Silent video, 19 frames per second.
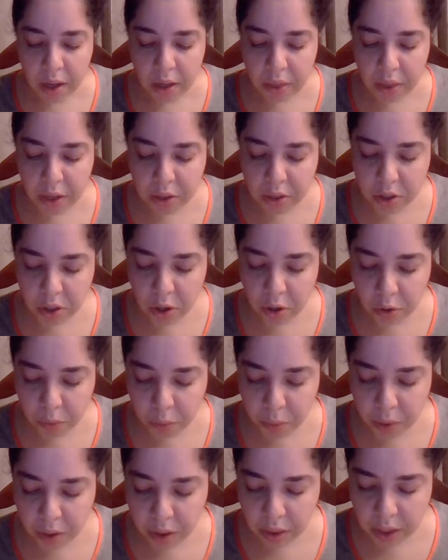The adult
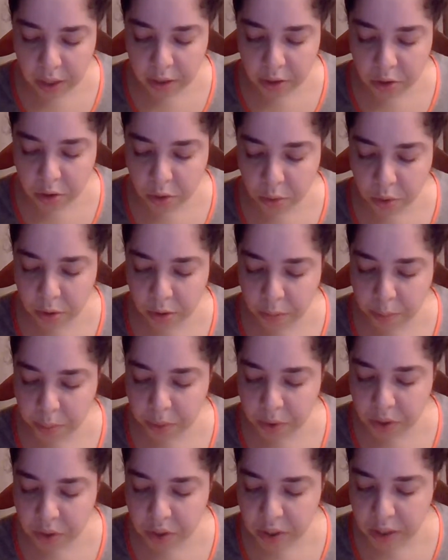with a disordered
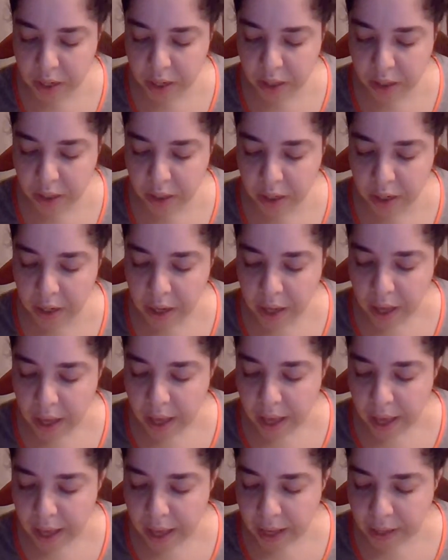personality
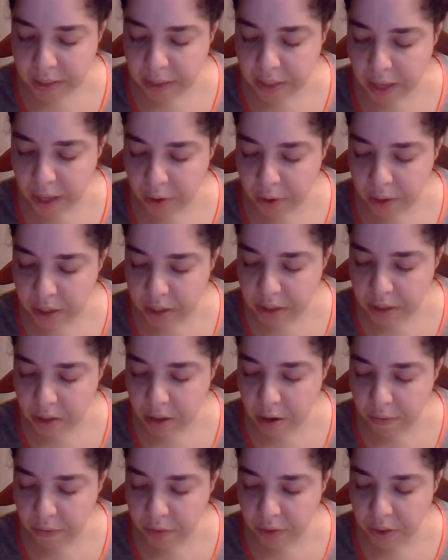acts out his
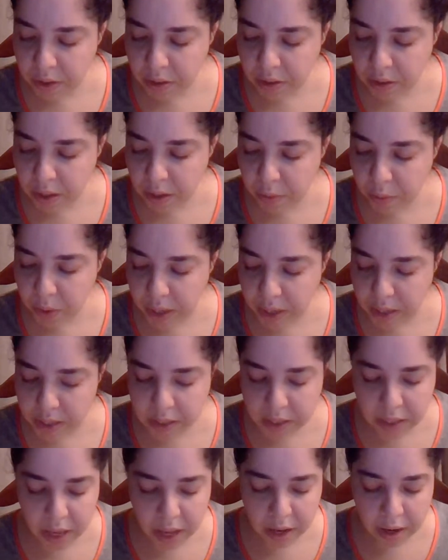conflicts in ways
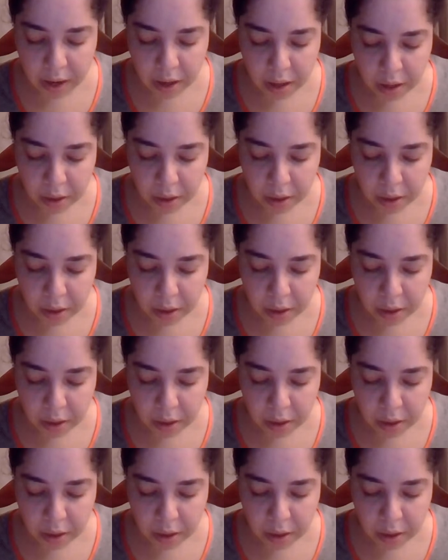that